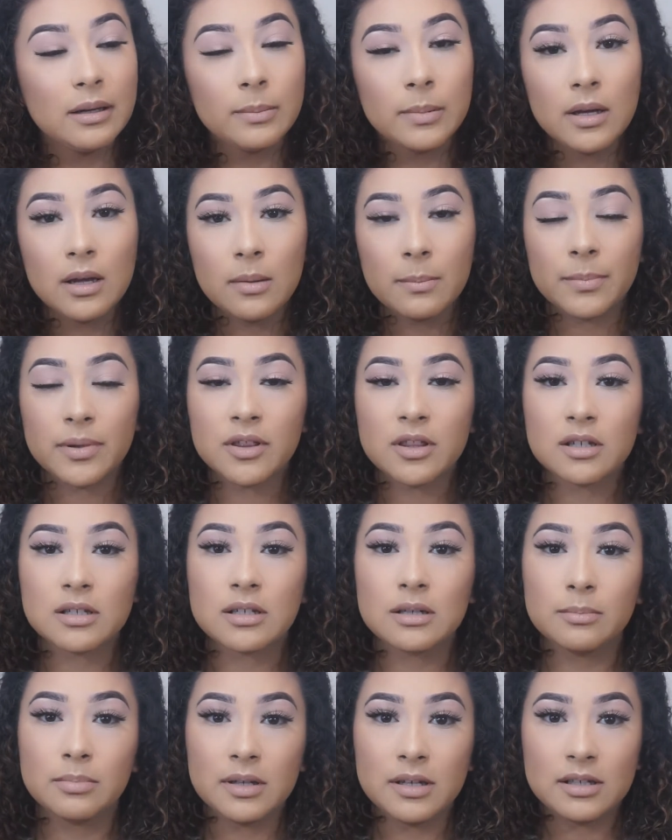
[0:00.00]
lip,
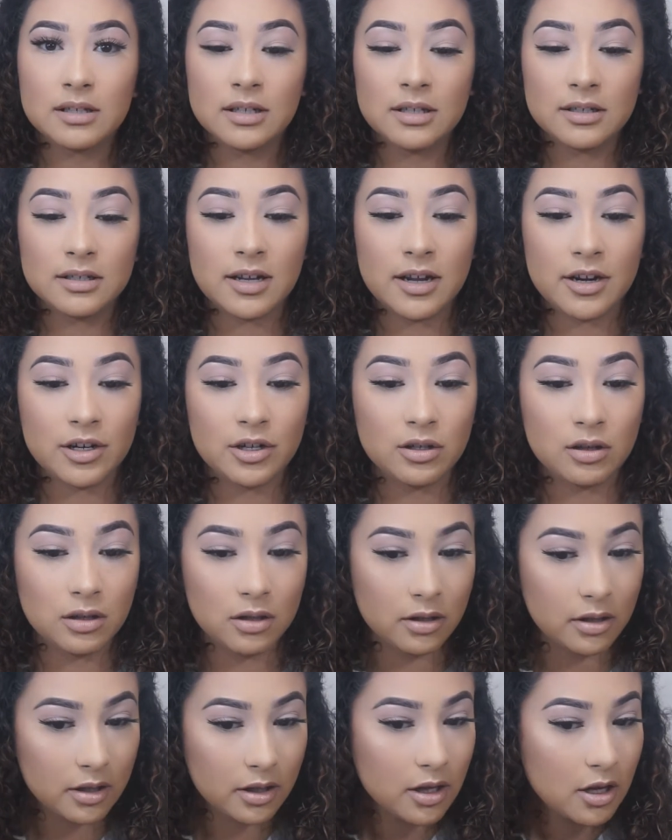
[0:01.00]
but this completes the
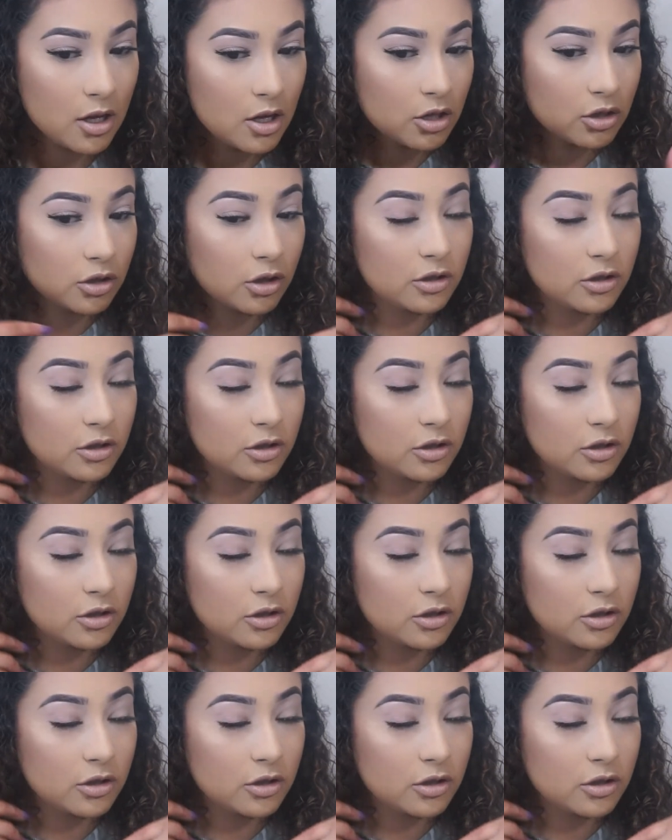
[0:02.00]
entire look.